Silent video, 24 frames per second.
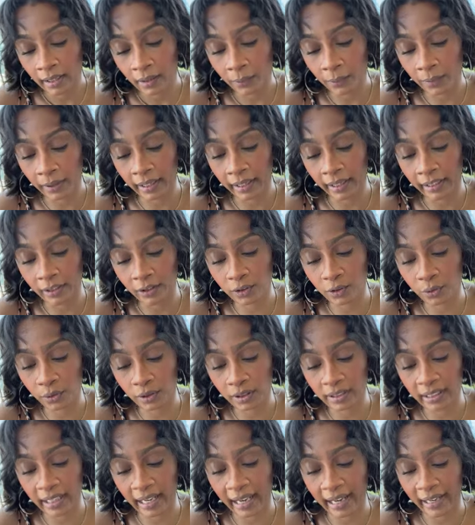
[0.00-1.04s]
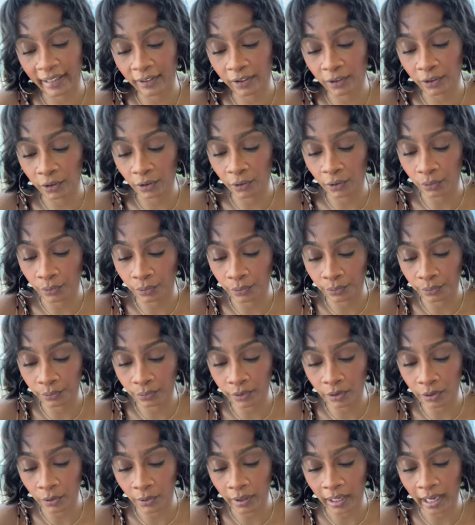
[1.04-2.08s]
we're headed towards the afternoon.
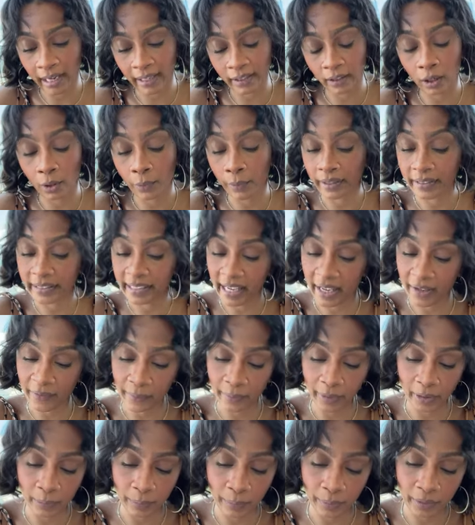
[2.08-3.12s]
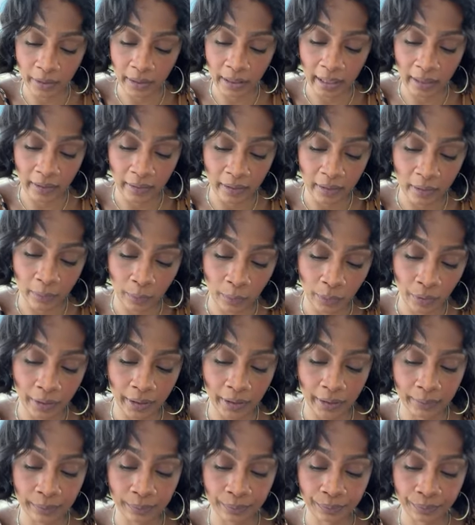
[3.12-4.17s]
So God always had me to put it out in the
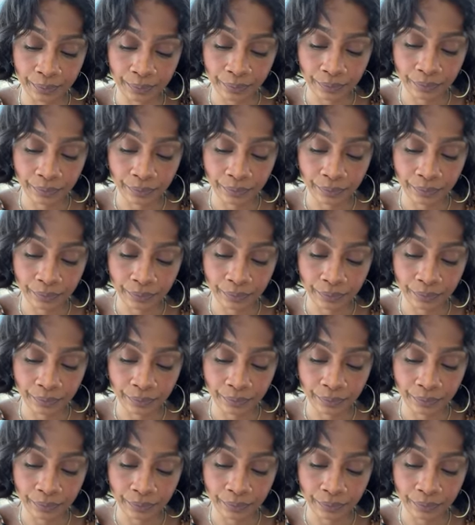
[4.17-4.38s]
morning.